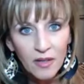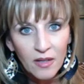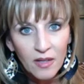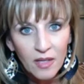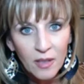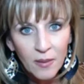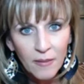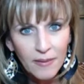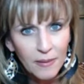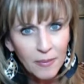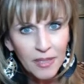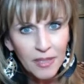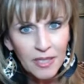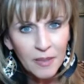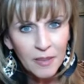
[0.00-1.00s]
You know, I've got
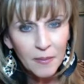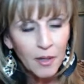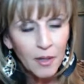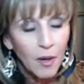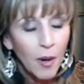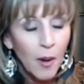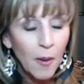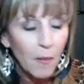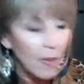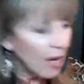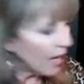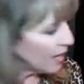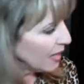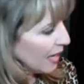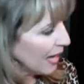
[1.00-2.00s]
plenty up there,
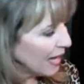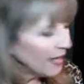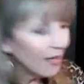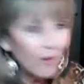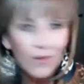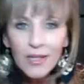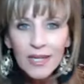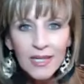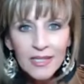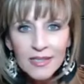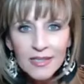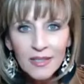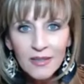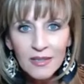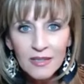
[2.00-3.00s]
but I know that I can
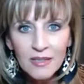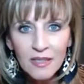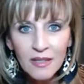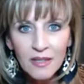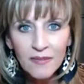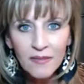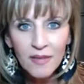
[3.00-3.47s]
sell this stuff